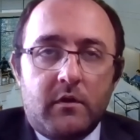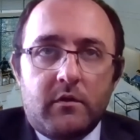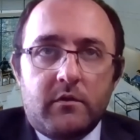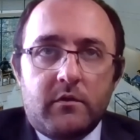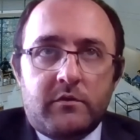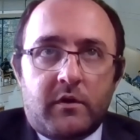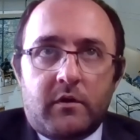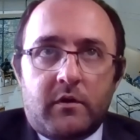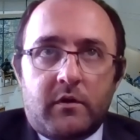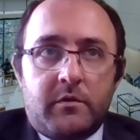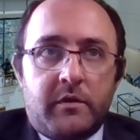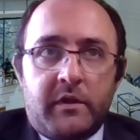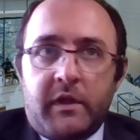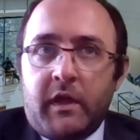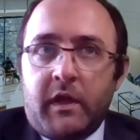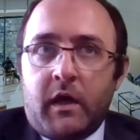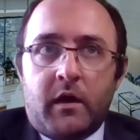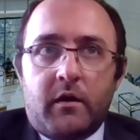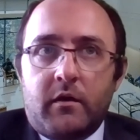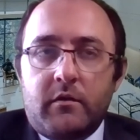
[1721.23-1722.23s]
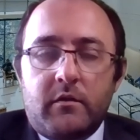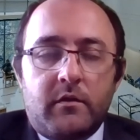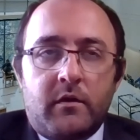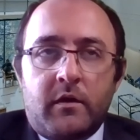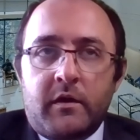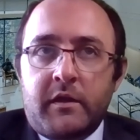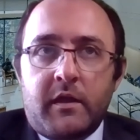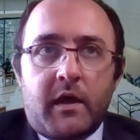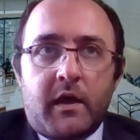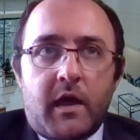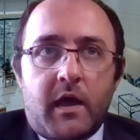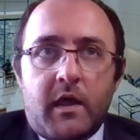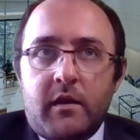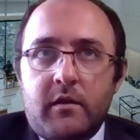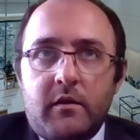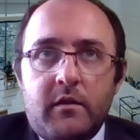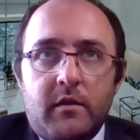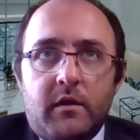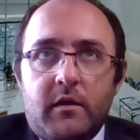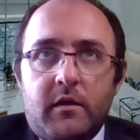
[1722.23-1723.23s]
So yeah,
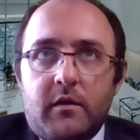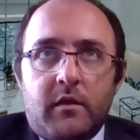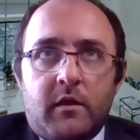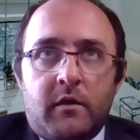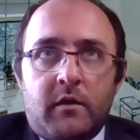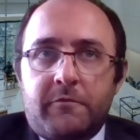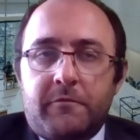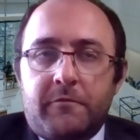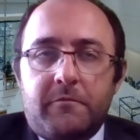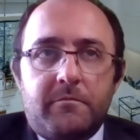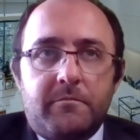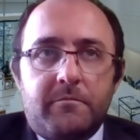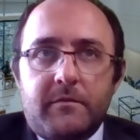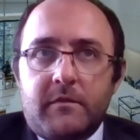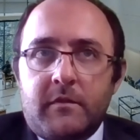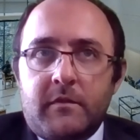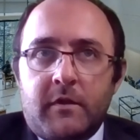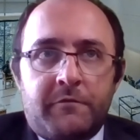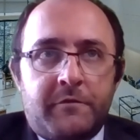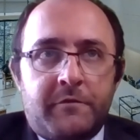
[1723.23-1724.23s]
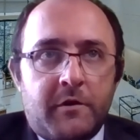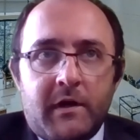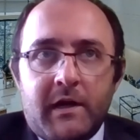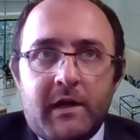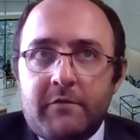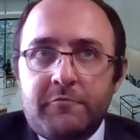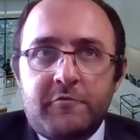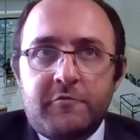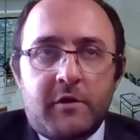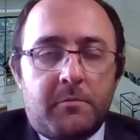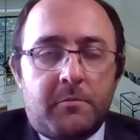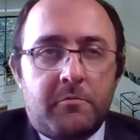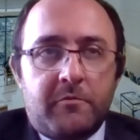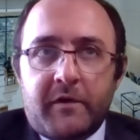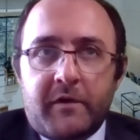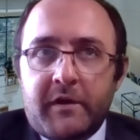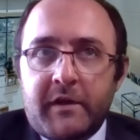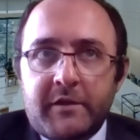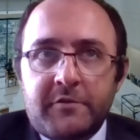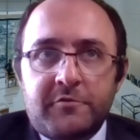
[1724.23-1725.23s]
again, if you're having trouble
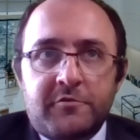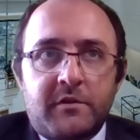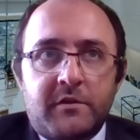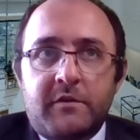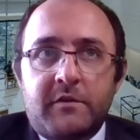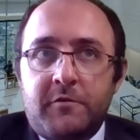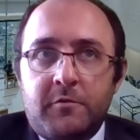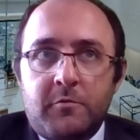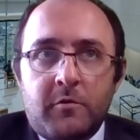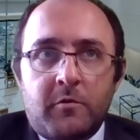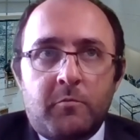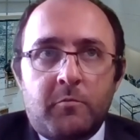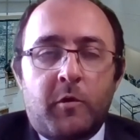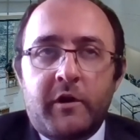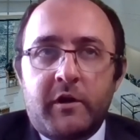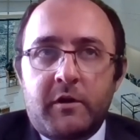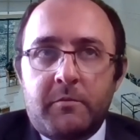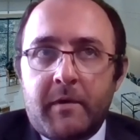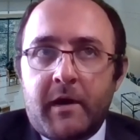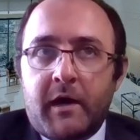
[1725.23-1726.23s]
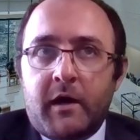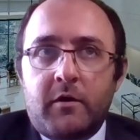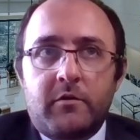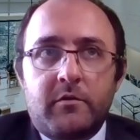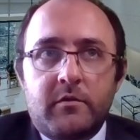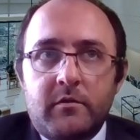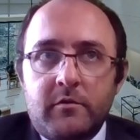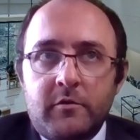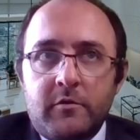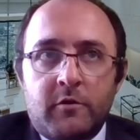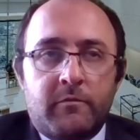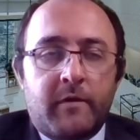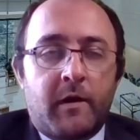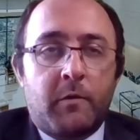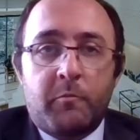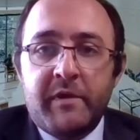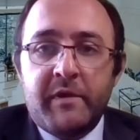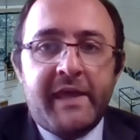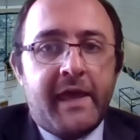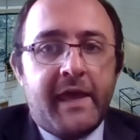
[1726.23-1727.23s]
financially, if you were worried about your rent,
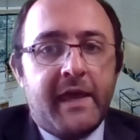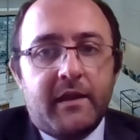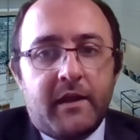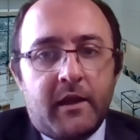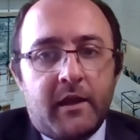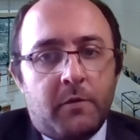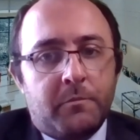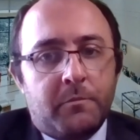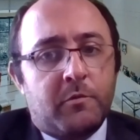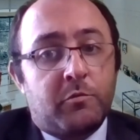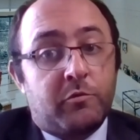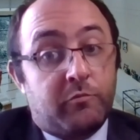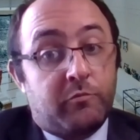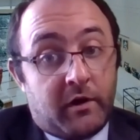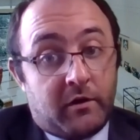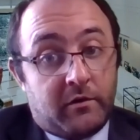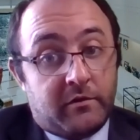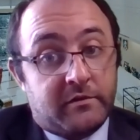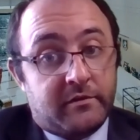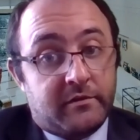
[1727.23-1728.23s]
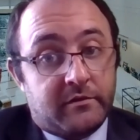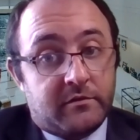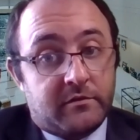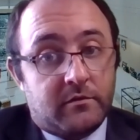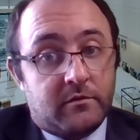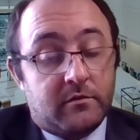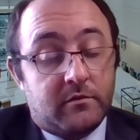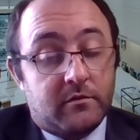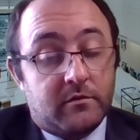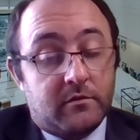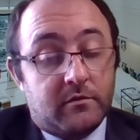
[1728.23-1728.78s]
we can't help you with rental assistance.